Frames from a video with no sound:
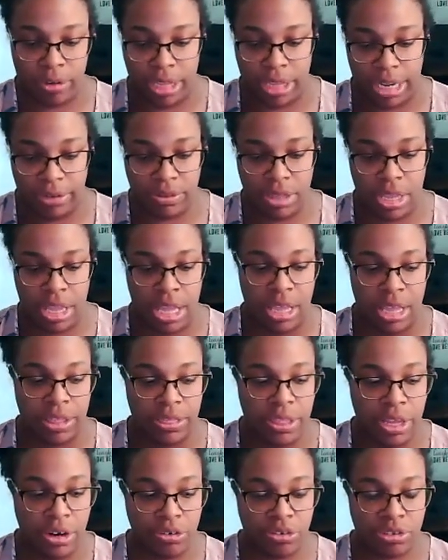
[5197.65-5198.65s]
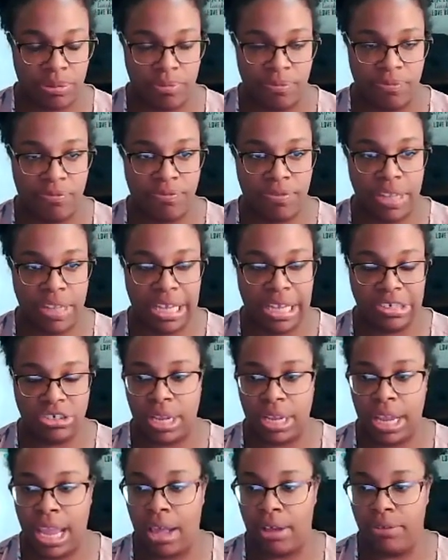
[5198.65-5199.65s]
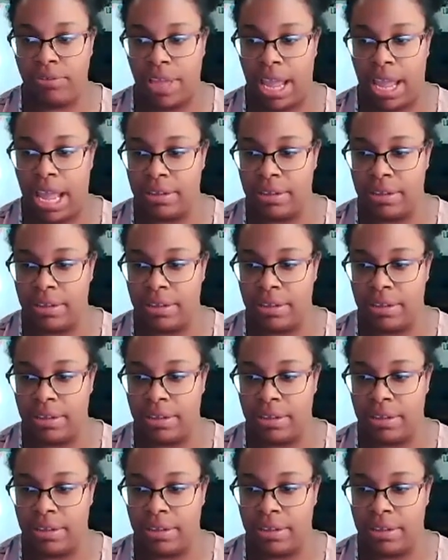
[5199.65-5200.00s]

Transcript: lives there's some fleshing out that